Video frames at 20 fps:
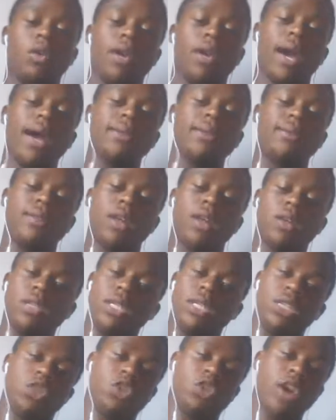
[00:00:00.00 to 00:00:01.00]
Arsenal
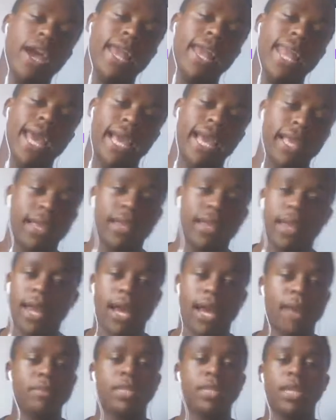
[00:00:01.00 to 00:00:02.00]
did try, like
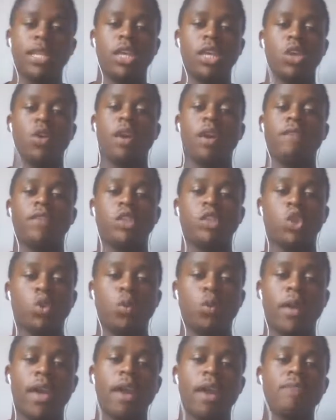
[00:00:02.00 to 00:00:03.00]
I'm telling you, Everton
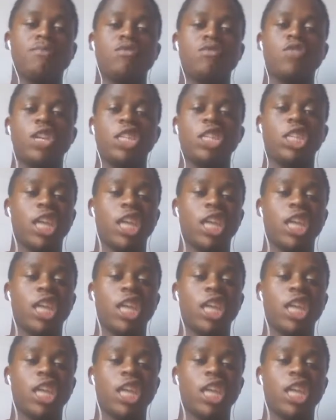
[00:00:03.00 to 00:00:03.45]
were average.